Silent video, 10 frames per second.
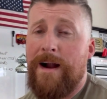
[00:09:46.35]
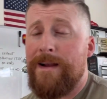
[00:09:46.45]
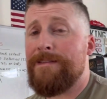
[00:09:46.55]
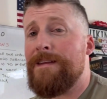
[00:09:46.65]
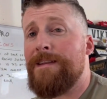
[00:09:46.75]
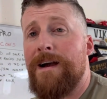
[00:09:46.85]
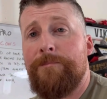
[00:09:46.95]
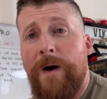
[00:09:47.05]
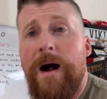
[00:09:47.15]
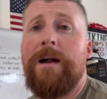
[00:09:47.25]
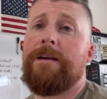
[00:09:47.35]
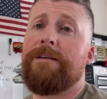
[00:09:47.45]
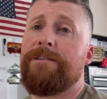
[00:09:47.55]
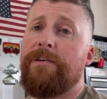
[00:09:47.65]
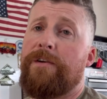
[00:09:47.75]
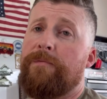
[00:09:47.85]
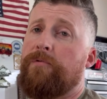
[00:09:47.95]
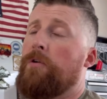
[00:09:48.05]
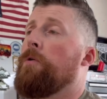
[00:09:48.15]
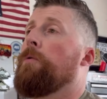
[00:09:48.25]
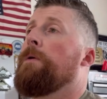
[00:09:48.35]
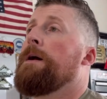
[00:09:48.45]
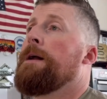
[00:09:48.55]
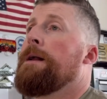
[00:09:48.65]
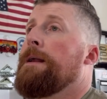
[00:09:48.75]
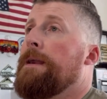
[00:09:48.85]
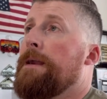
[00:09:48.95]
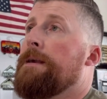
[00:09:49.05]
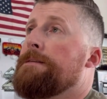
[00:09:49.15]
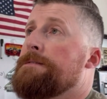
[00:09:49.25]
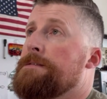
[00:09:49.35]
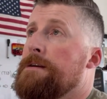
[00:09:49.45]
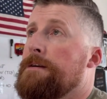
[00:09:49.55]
I did not buy a TRD Pro is